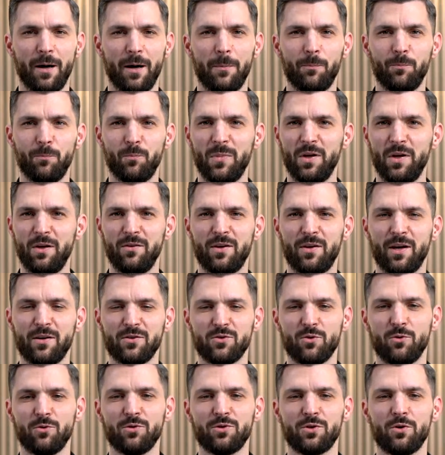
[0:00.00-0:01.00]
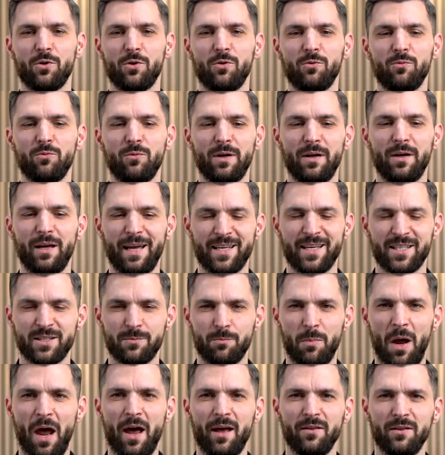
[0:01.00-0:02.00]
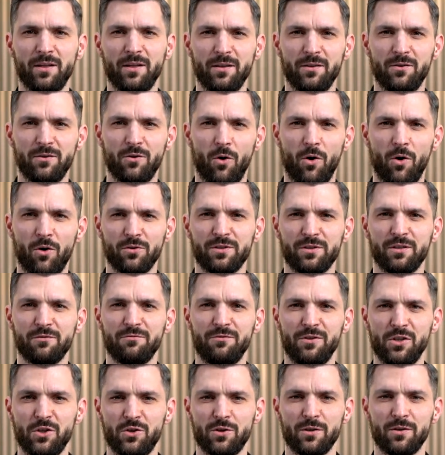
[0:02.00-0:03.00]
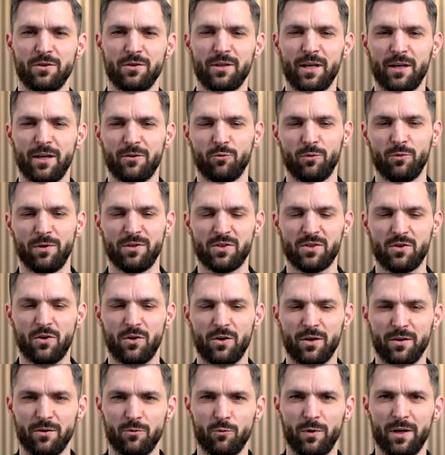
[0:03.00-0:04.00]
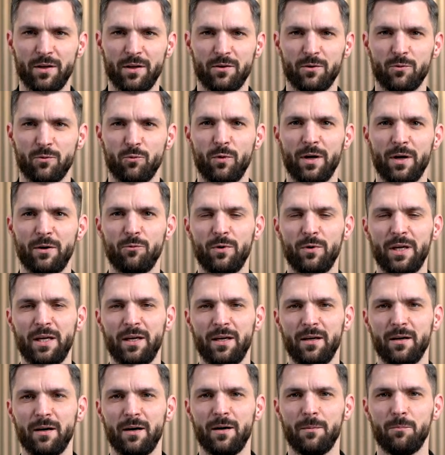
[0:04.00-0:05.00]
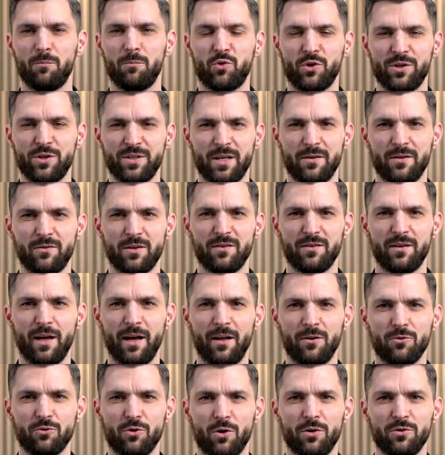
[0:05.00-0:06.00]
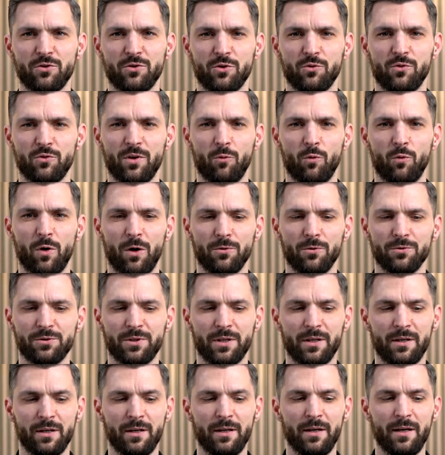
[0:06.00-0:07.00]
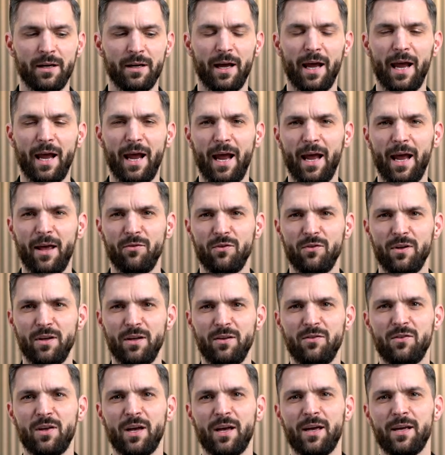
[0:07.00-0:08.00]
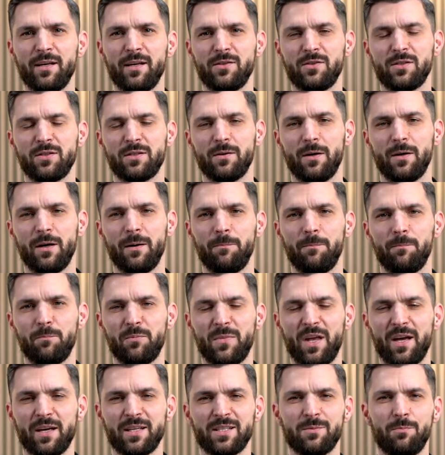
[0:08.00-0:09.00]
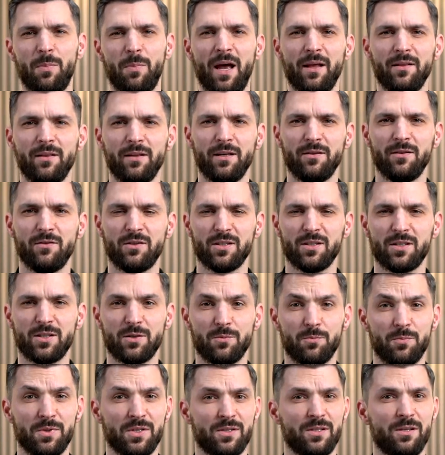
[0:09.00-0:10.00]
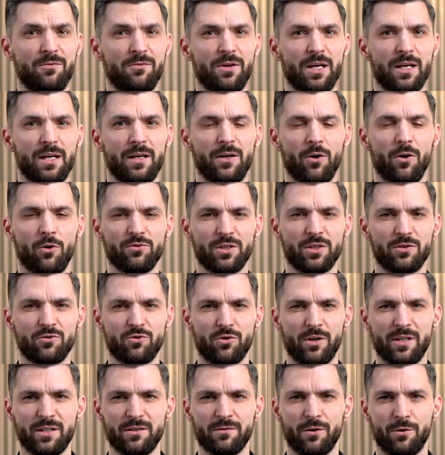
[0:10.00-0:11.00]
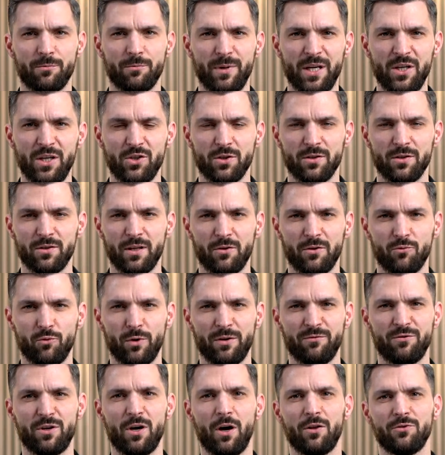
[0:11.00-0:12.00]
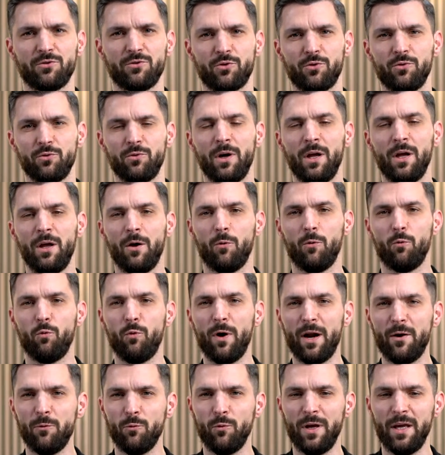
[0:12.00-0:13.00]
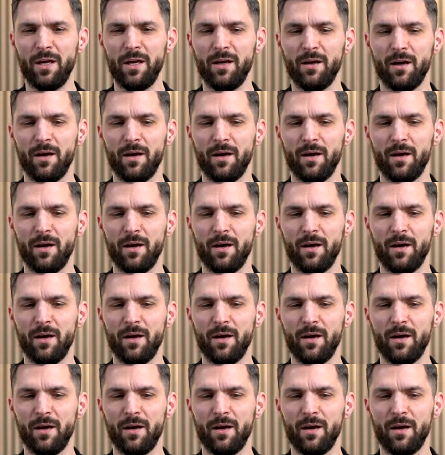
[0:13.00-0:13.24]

It has also expanded on the vision that we started with when we presented Elrond to the world, and it has expanded specifically on the transformation that we've gone through when we